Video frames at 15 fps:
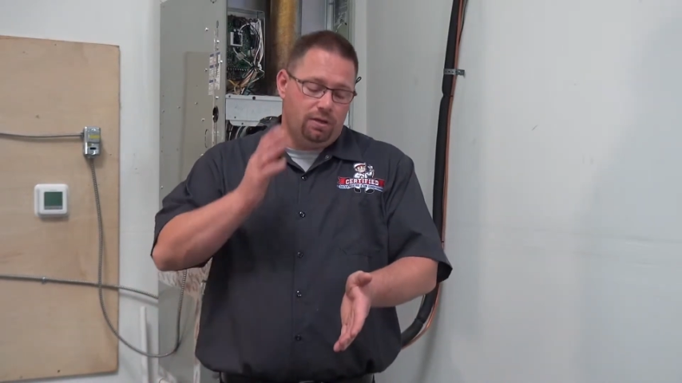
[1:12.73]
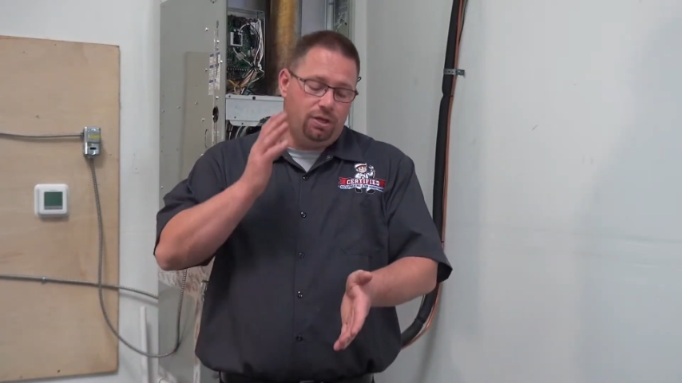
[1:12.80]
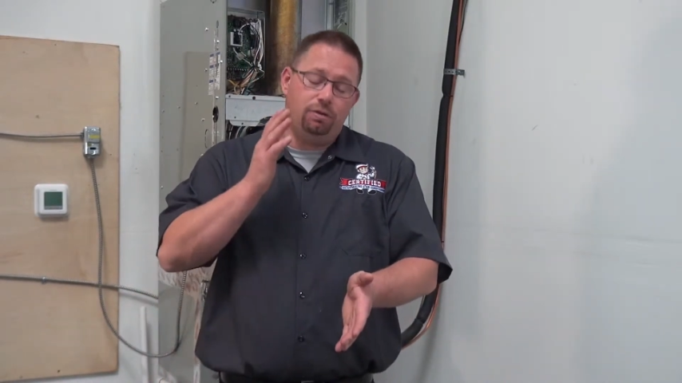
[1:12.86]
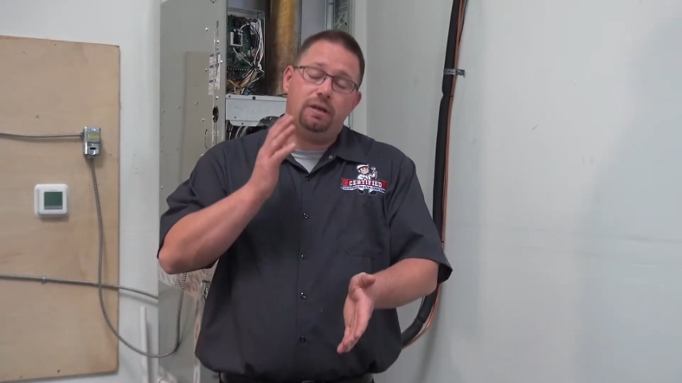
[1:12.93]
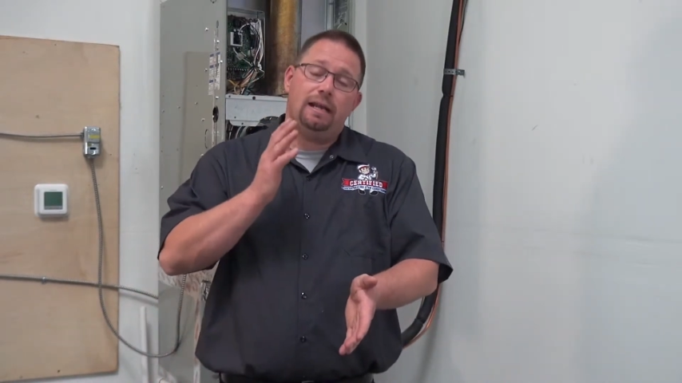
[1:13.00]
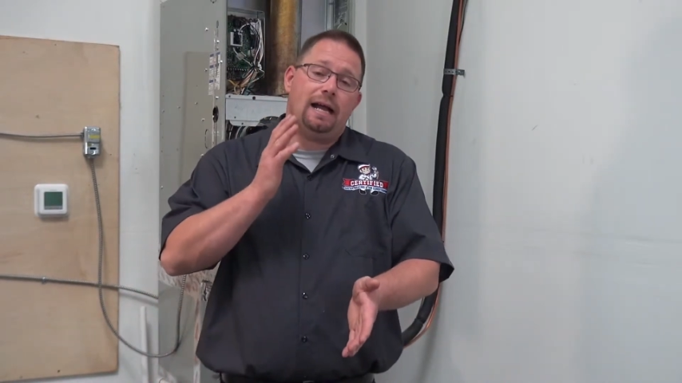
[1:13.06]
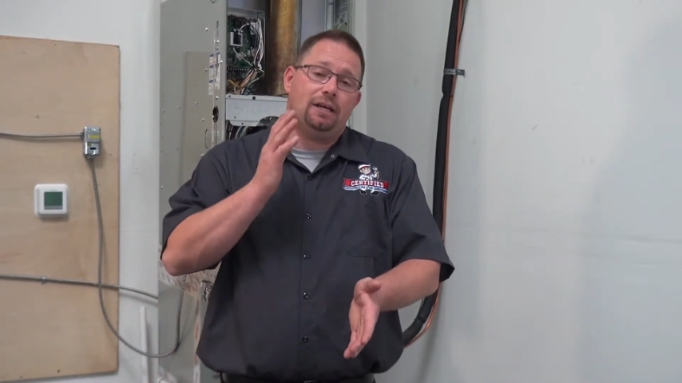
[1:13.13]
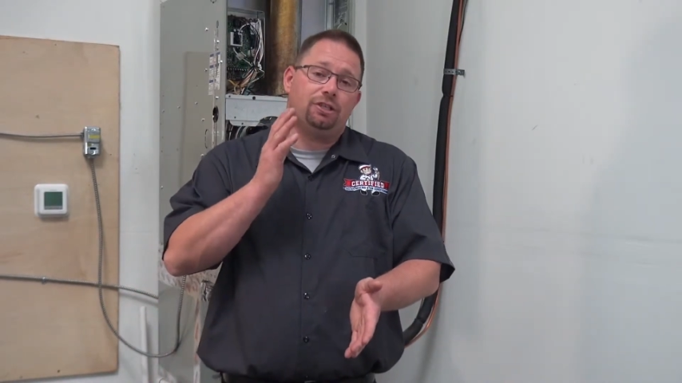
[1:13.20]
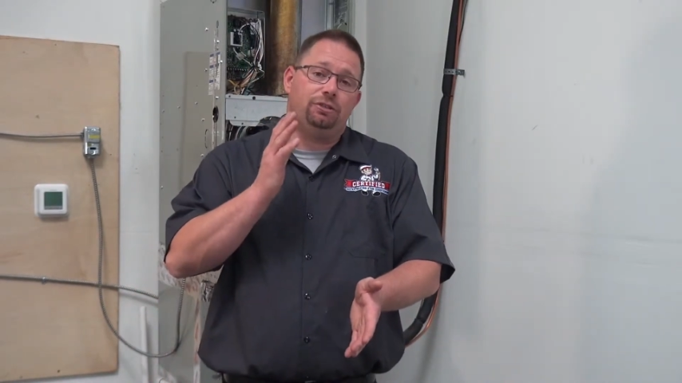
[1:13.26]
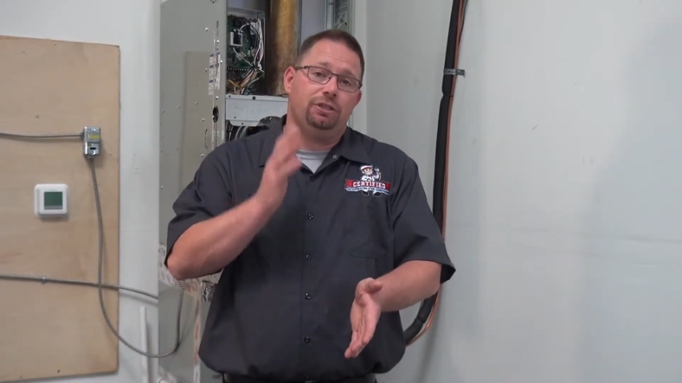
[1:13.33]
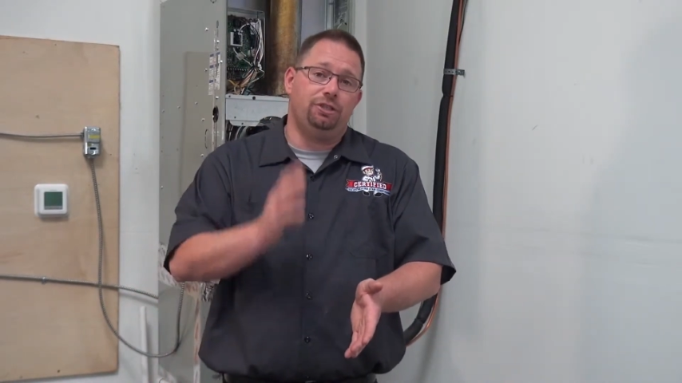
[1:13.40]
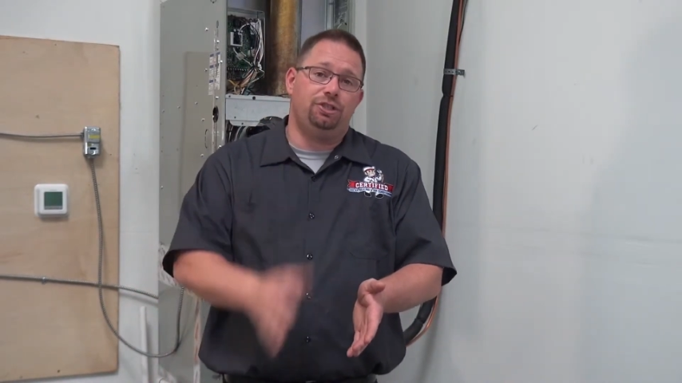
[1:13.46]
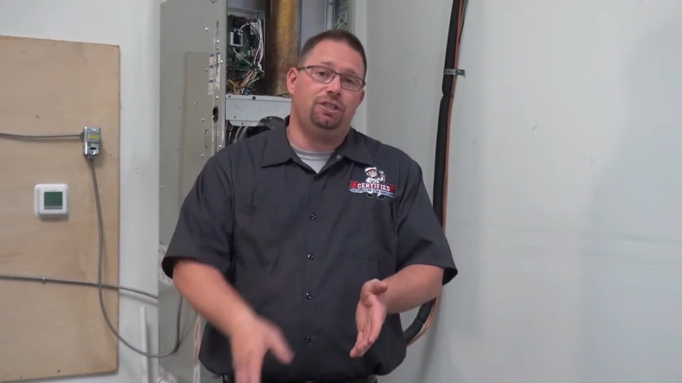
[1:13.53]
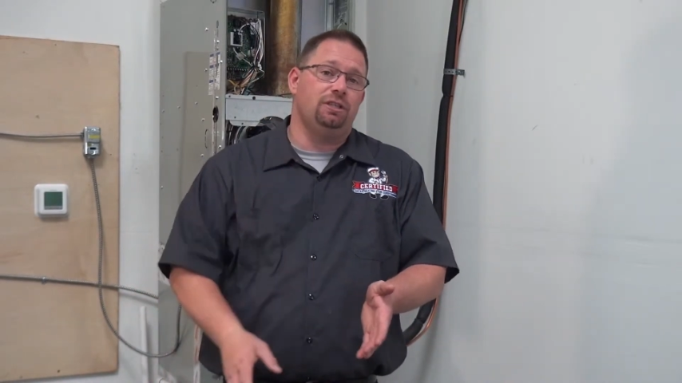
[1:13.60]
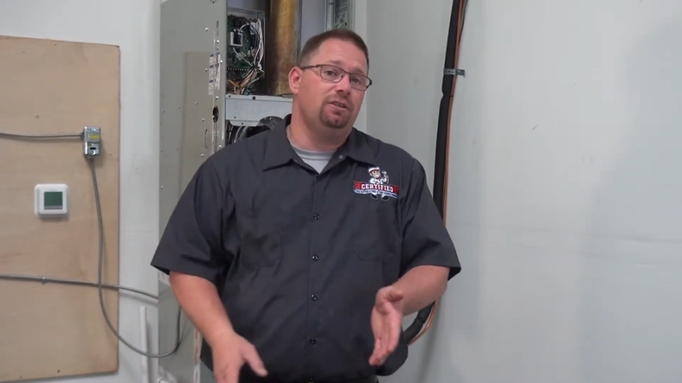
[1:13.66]
you could
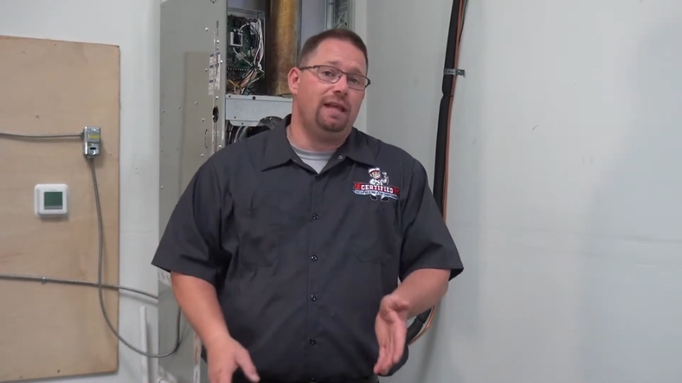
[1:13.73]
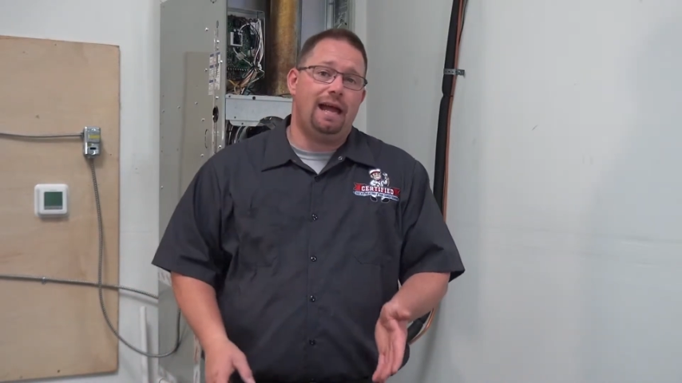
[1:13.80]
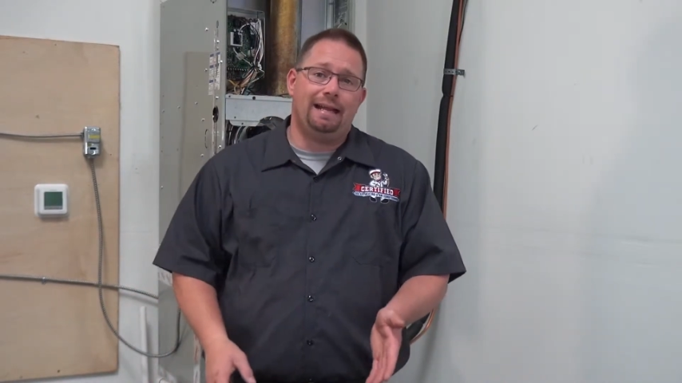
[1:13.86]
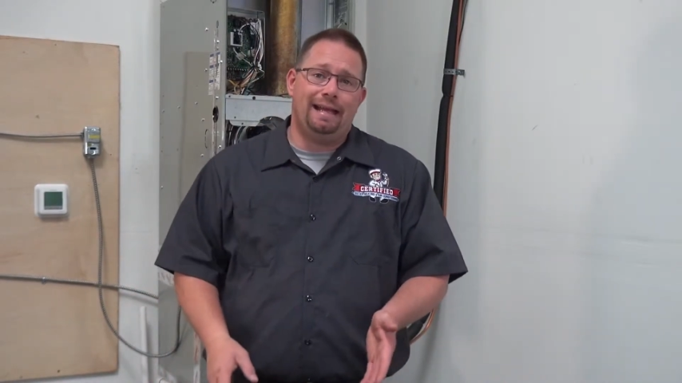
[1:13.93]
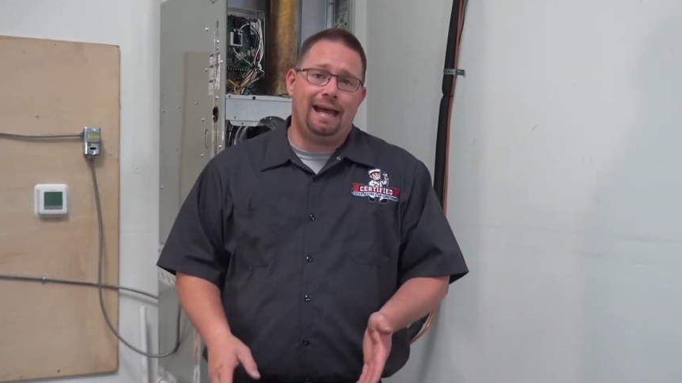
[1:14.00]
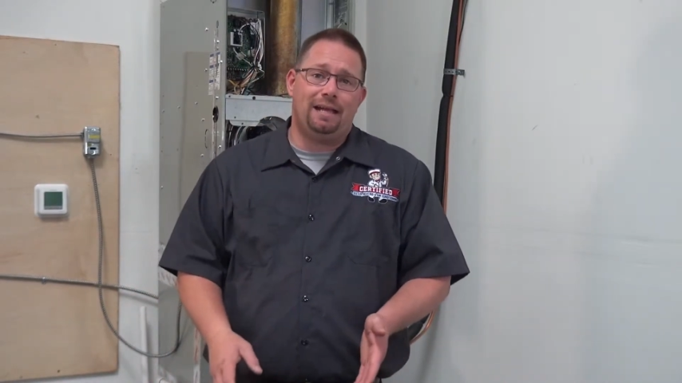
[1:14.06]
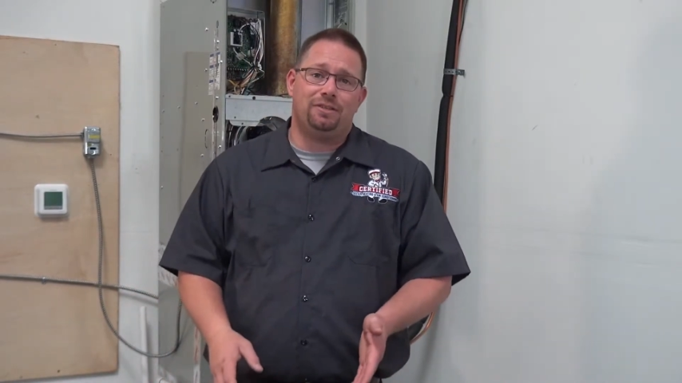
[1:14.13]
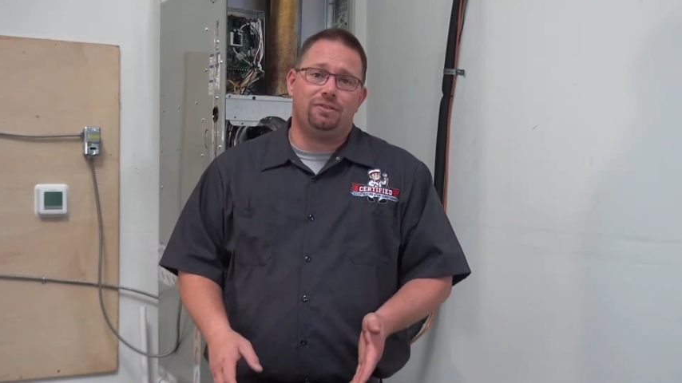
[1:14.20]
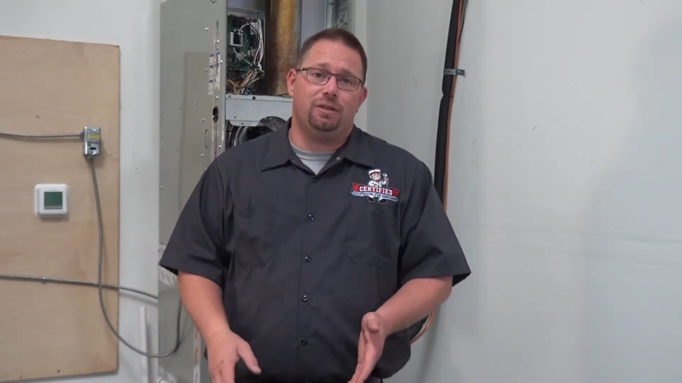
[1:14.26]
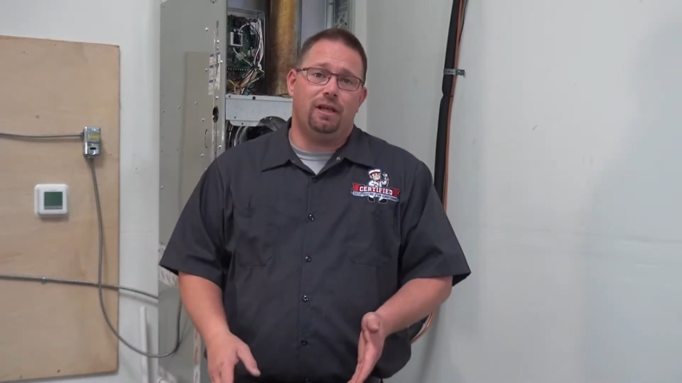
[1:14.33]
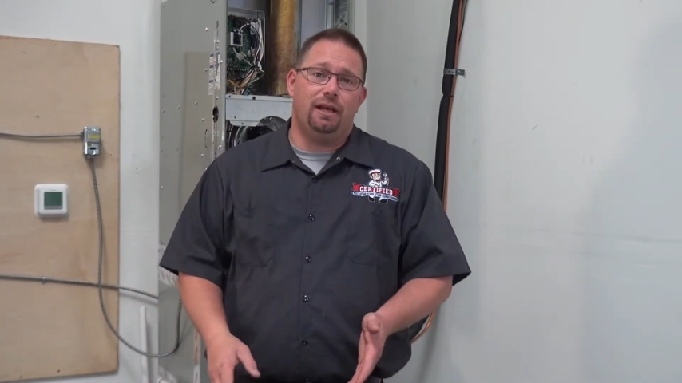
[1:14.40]
actually shear that gas